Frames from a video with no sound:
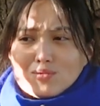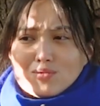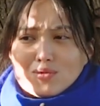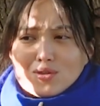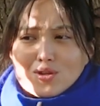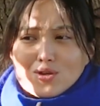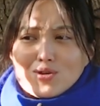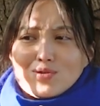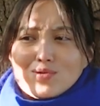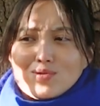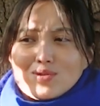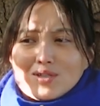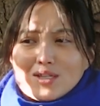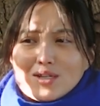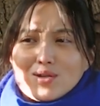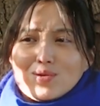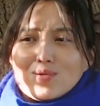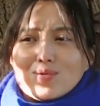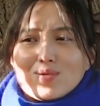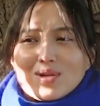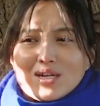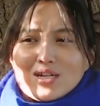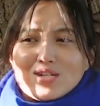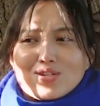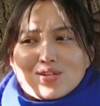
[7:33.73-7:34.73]
those
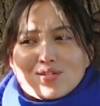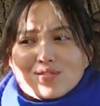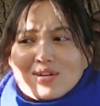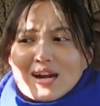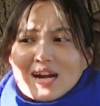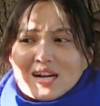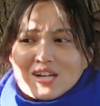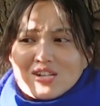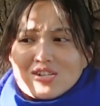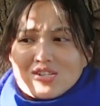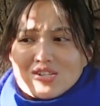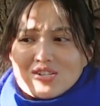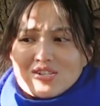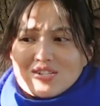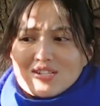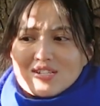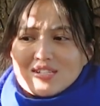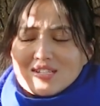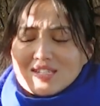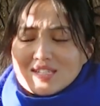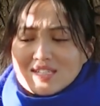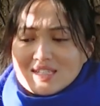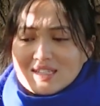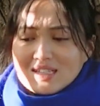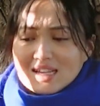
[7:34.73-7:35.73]
little
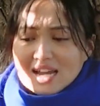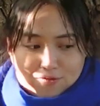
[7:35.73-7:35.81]
interactions.